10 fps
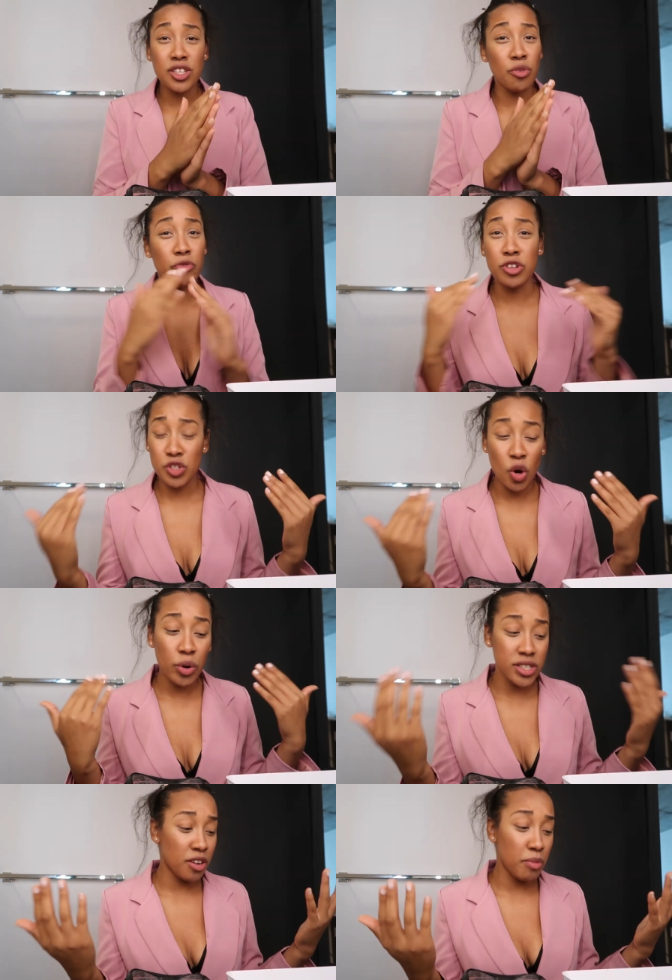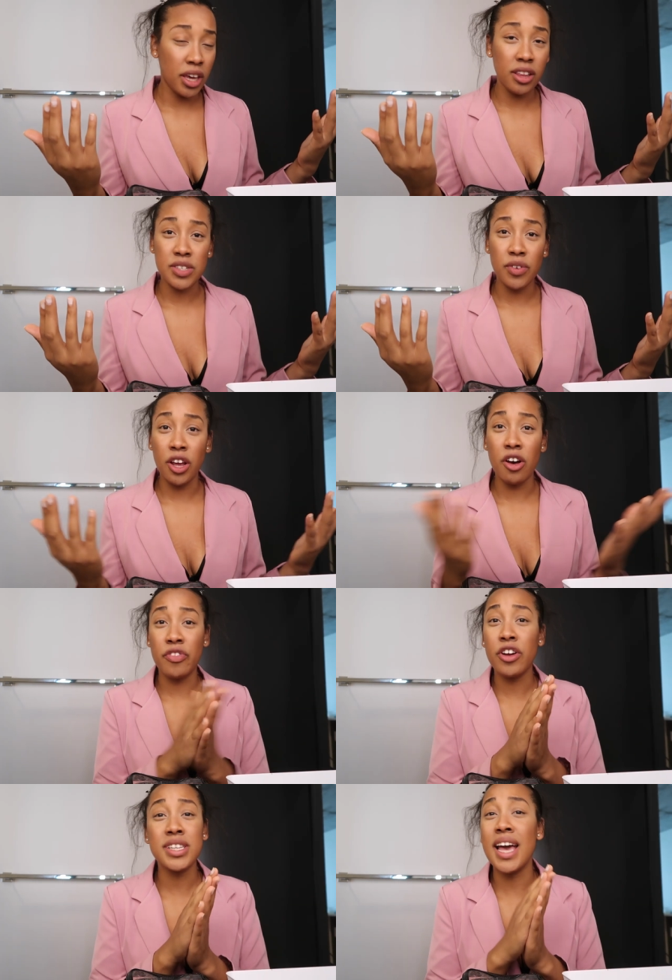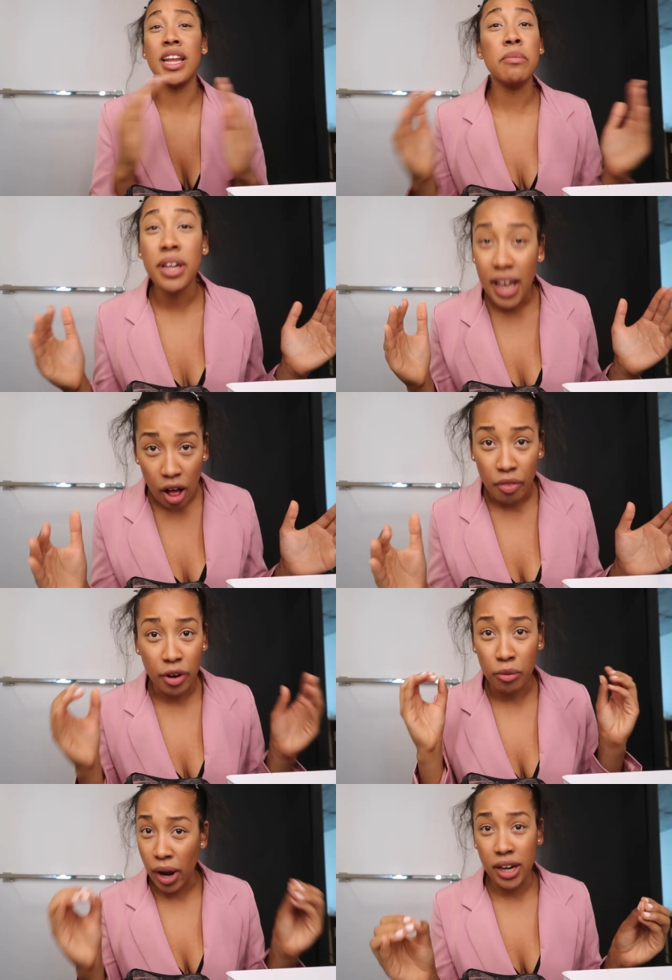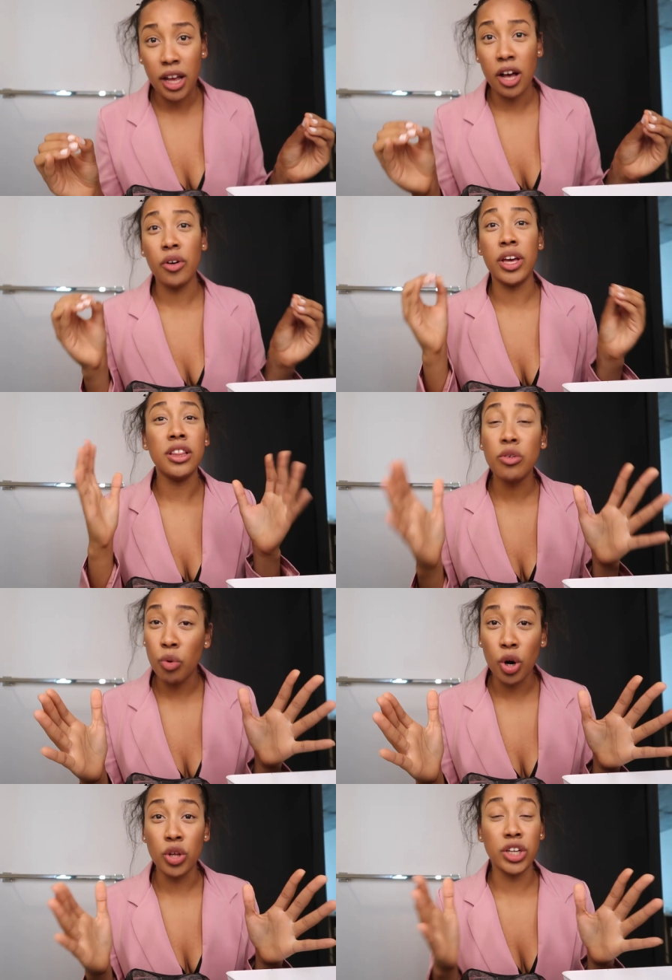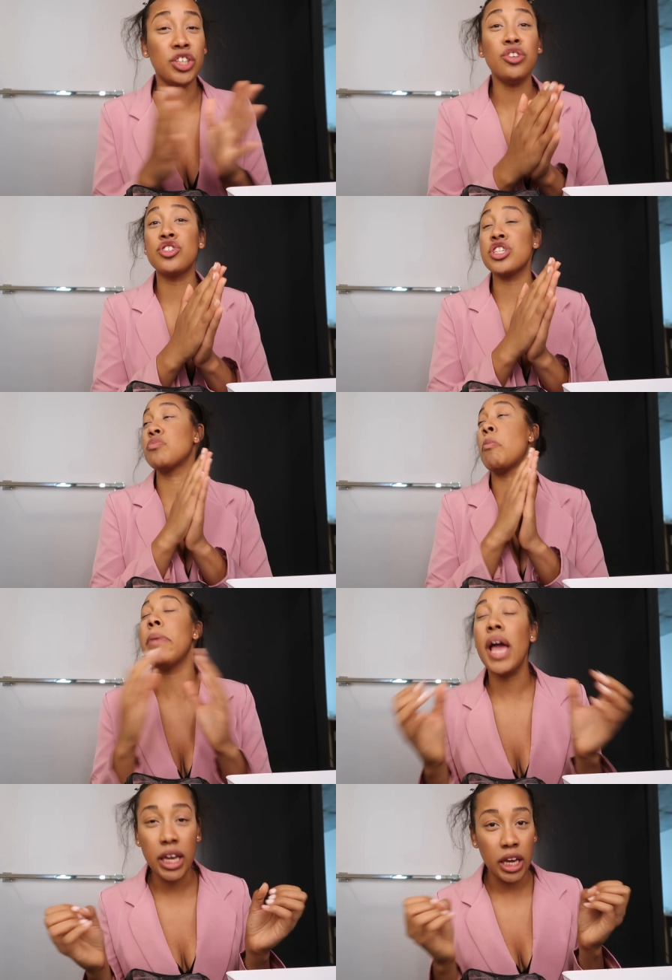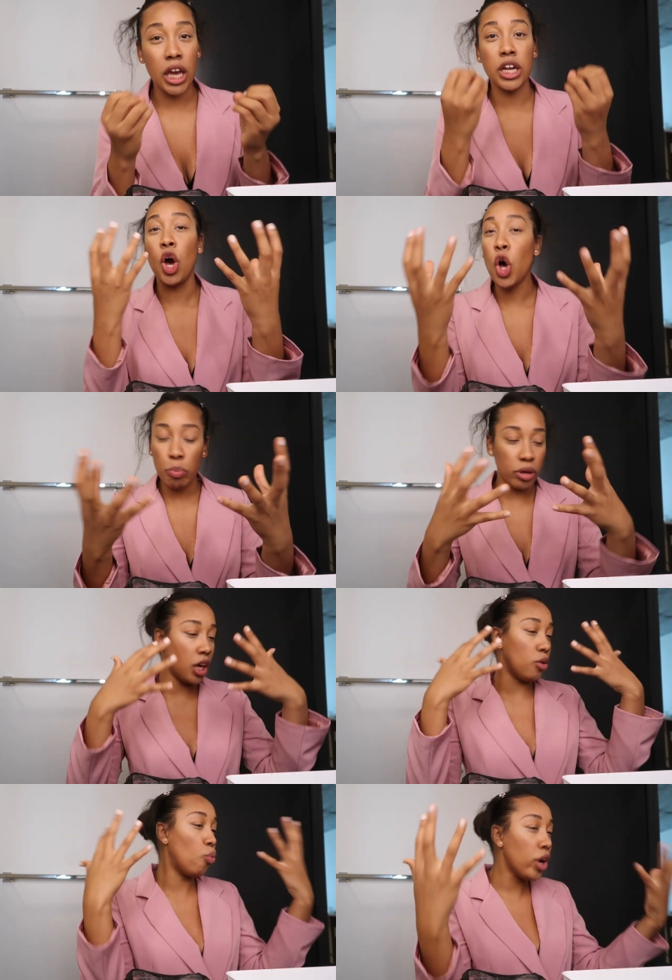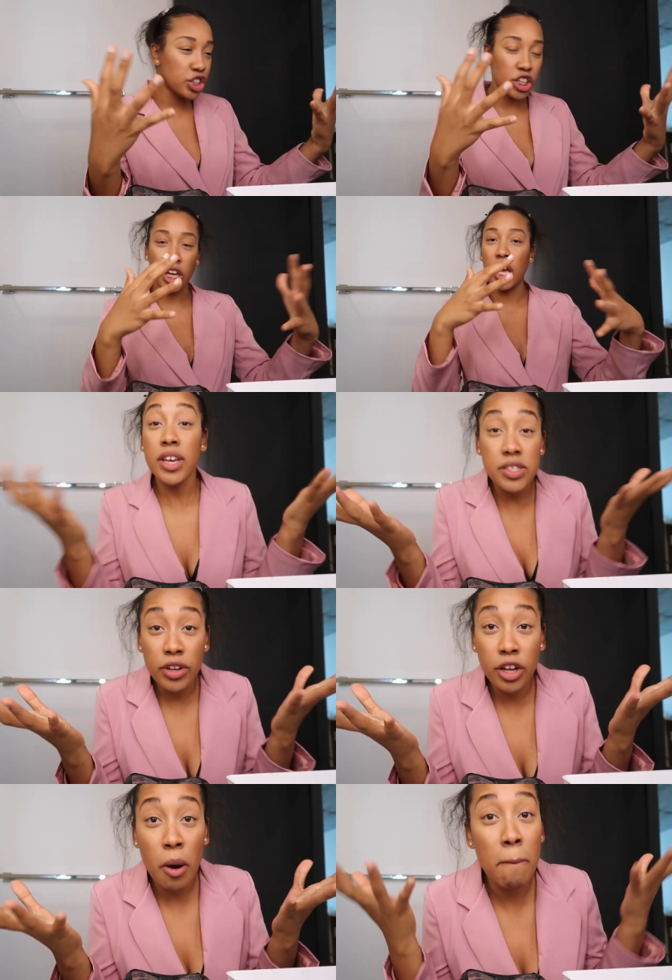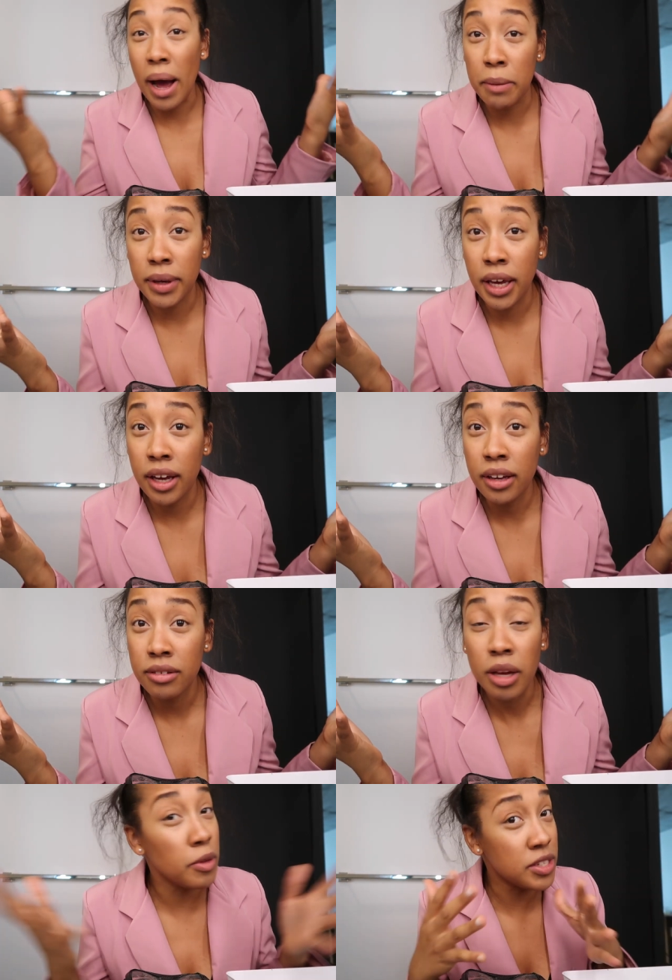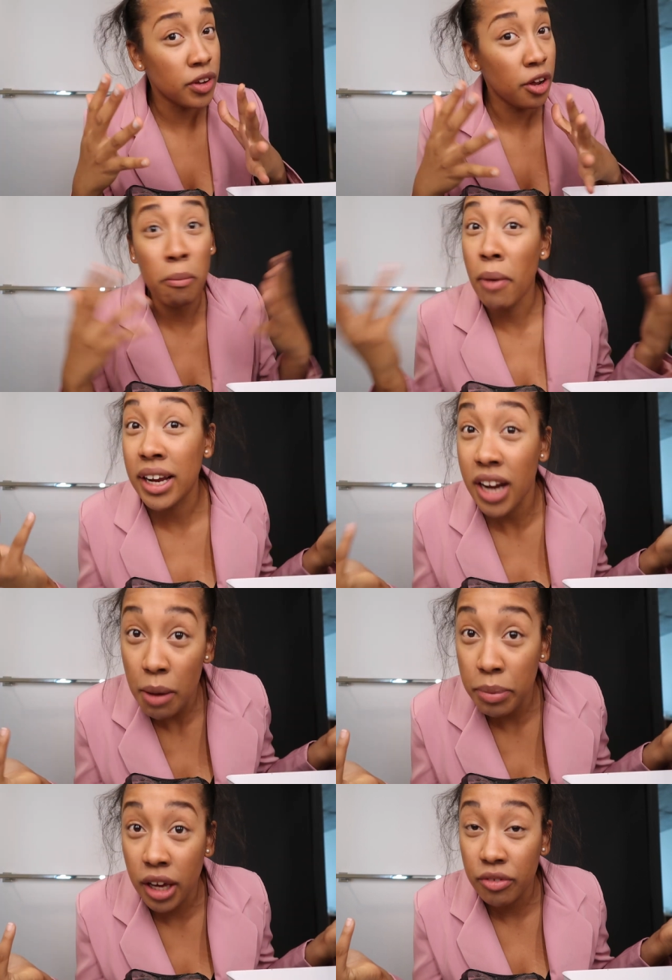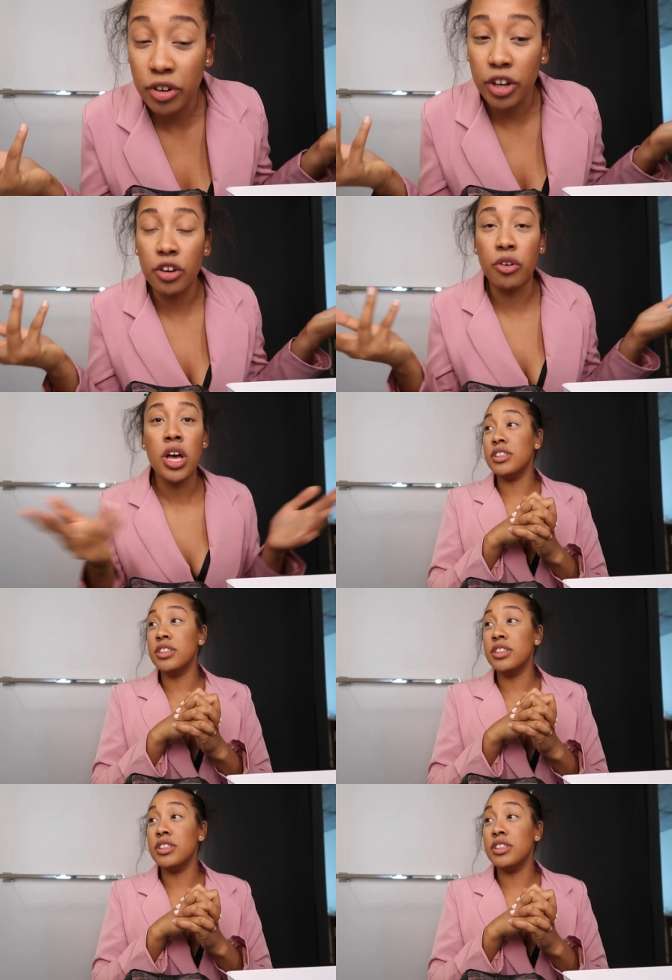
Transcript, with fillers: So the sole reason I'm making this video, if there's anybody out there right now in the world and you're just begging and hoping and wishing, this video might be it, this video might not be it for you.